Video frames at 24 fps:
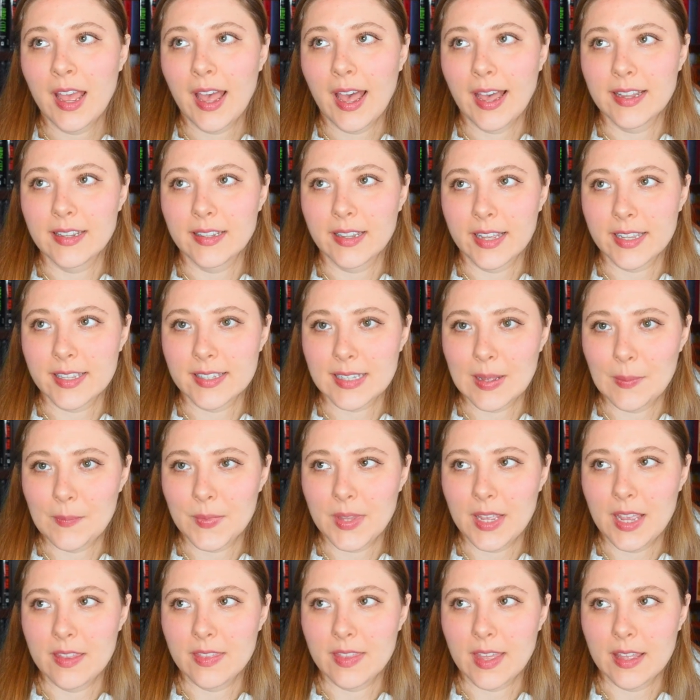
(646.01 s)
and like
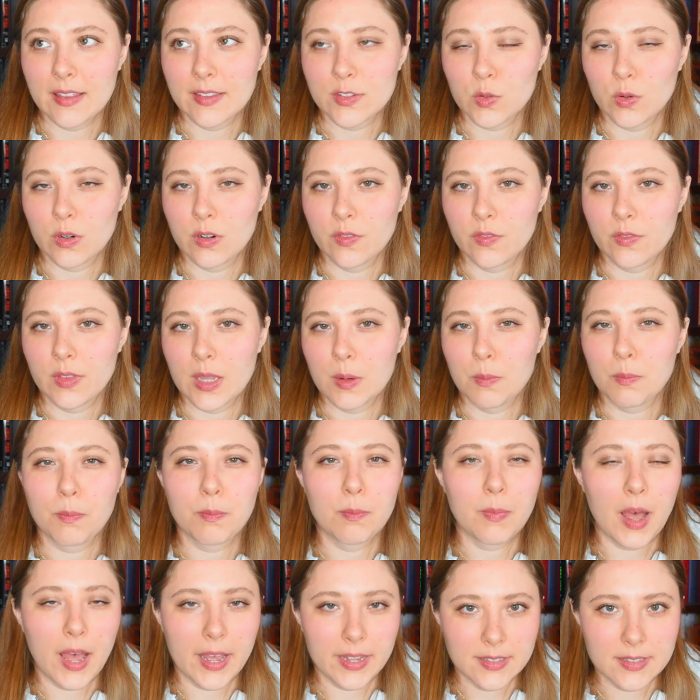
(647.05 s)
something that sort of that
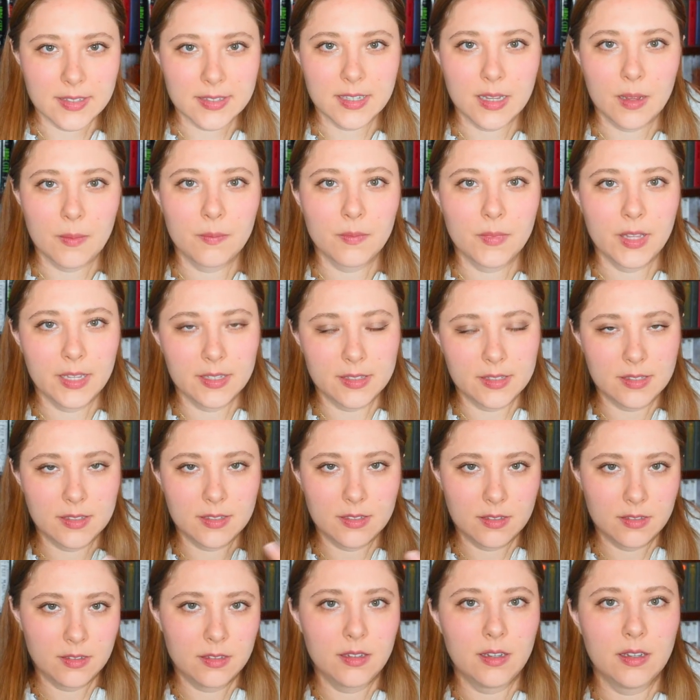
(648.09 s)
binds them.
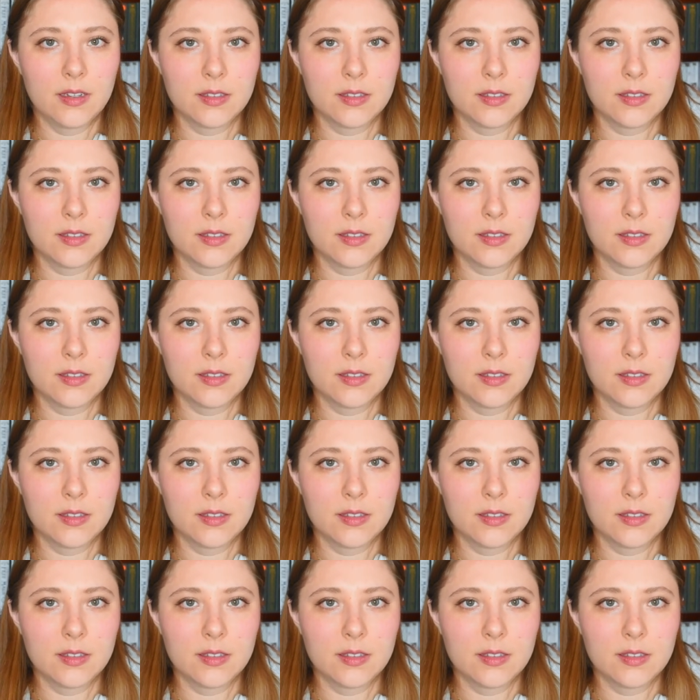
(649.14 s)
It's